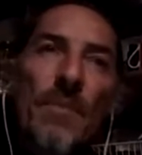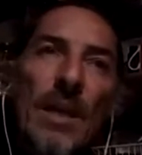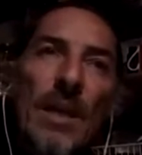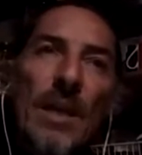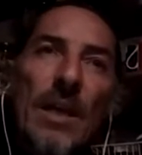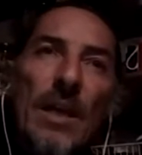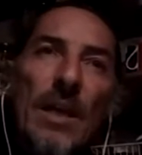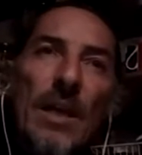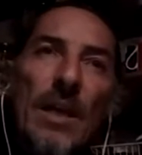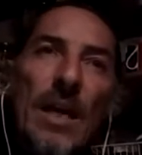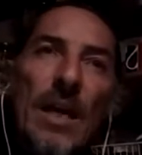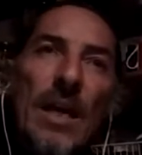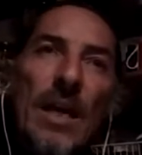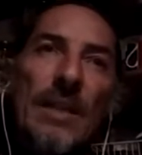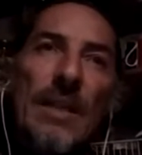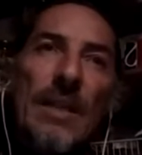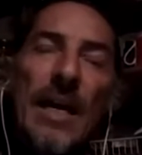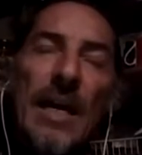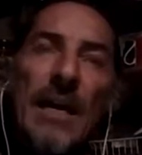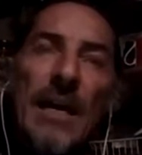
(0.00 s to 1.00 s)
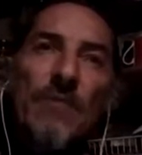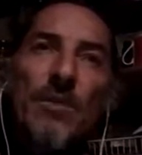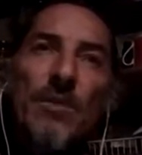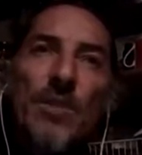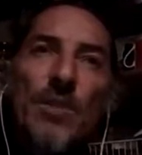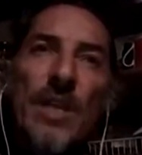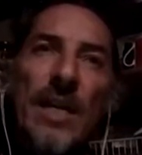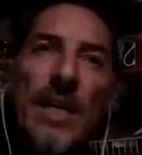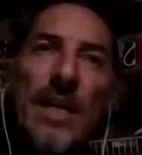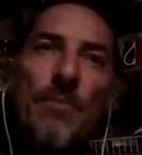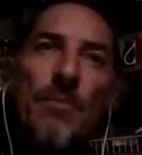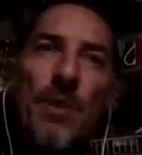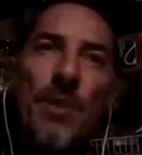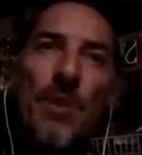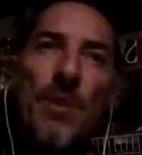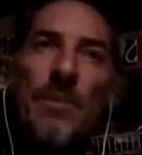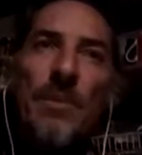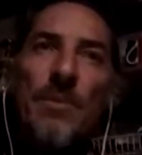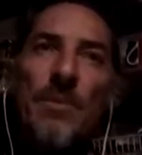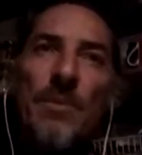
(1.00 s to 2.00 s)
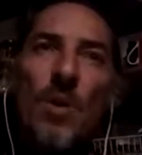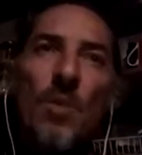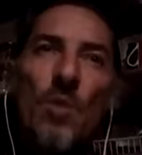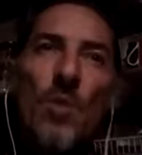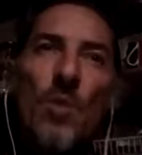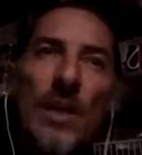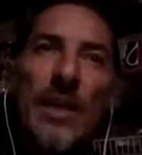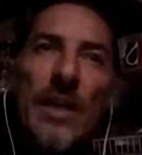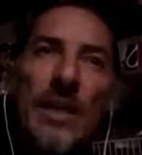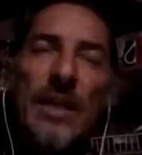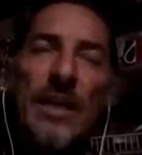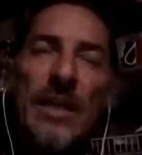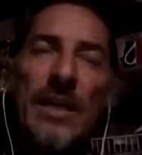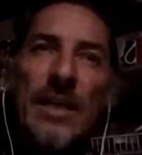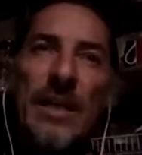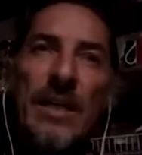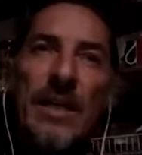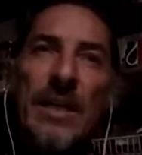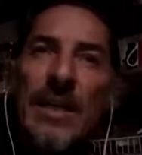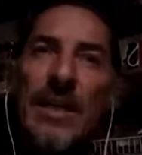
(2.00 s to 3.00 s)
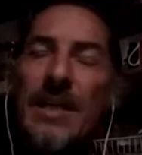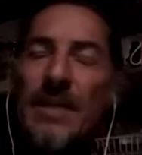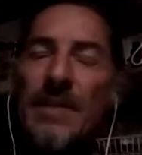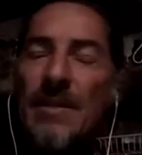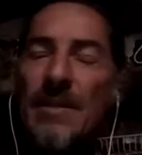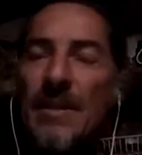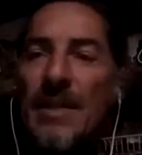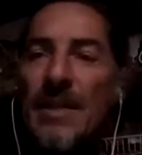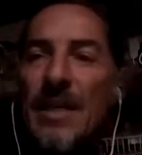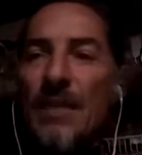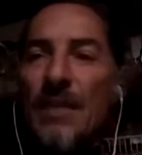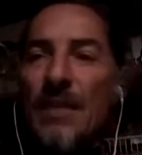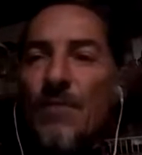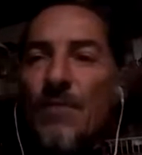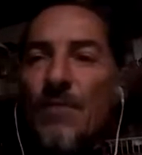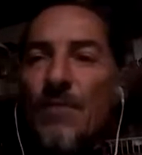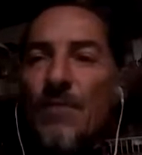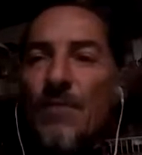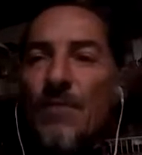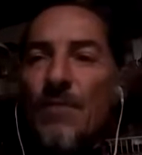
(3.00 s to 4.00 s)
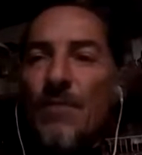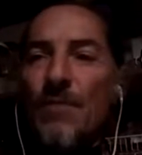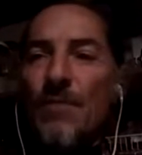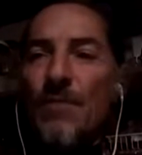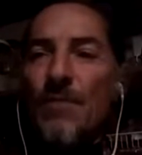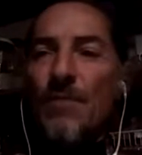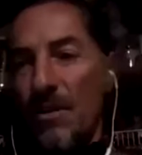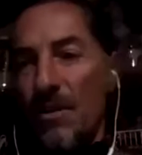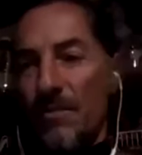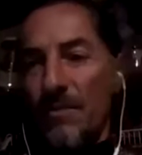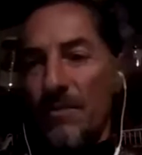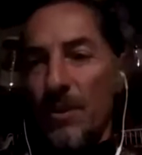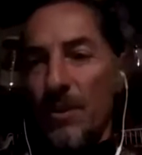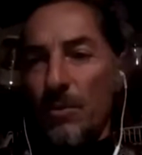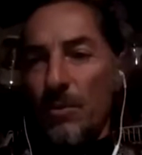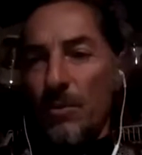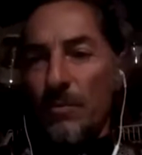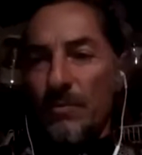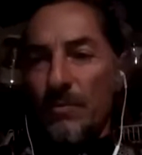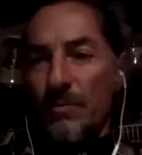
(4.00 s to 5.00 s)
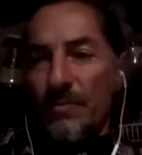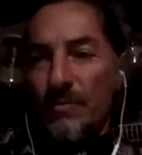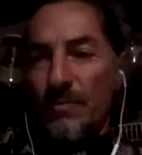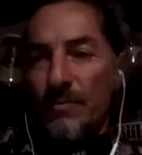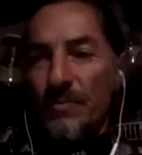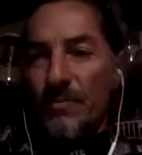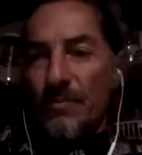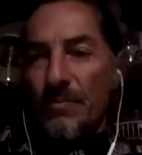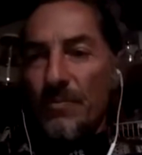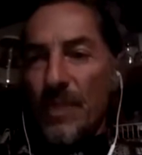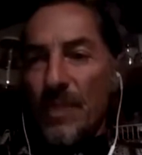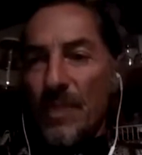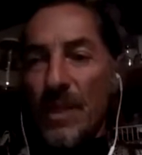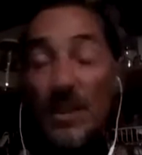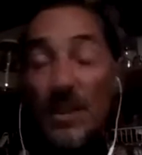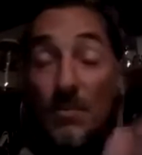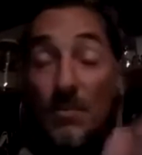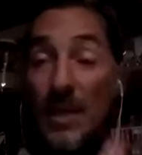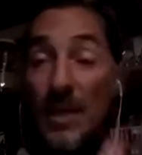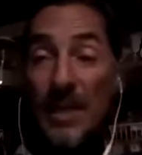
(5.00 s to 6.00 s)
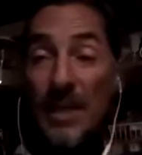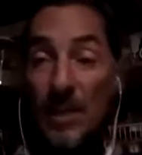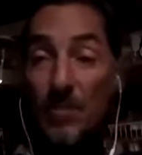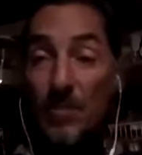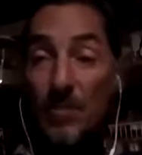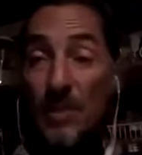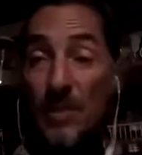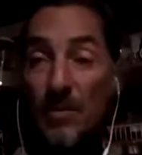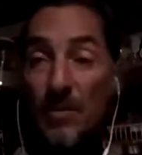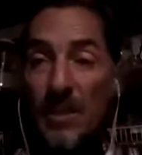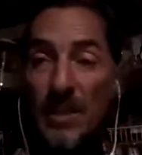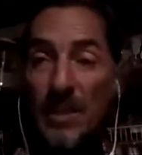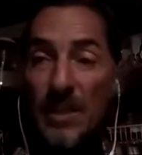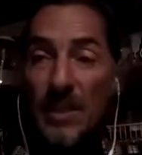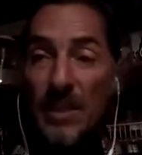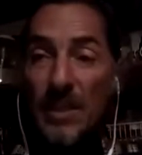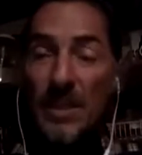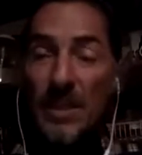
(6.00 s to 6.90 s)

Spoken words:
and I have to say a problem is only a covered potential of you. That's my experience.